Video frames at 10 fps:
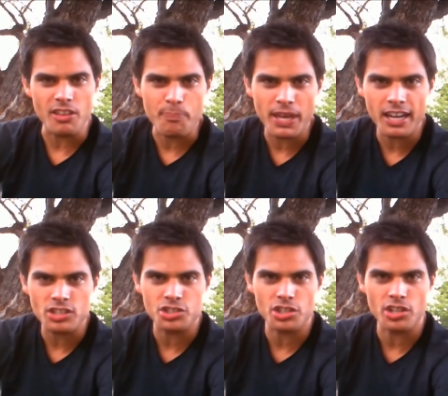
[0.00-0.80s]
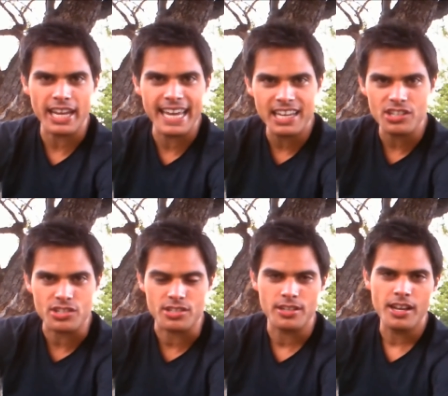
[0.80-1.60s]
the picture
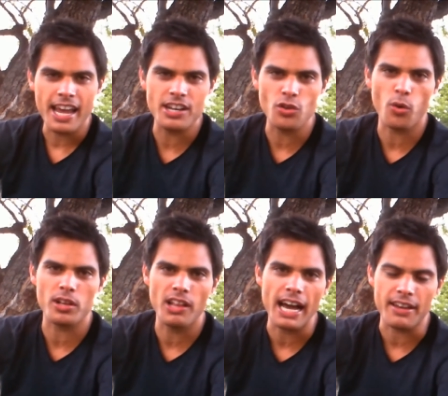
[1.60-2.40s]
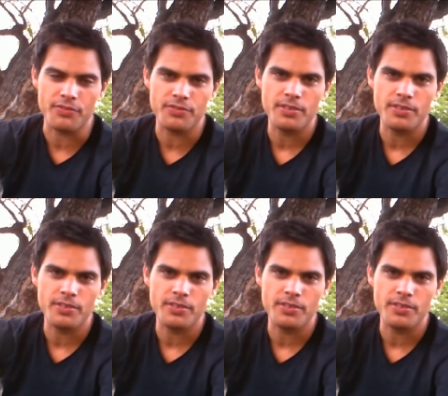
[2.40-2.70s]
is in your life,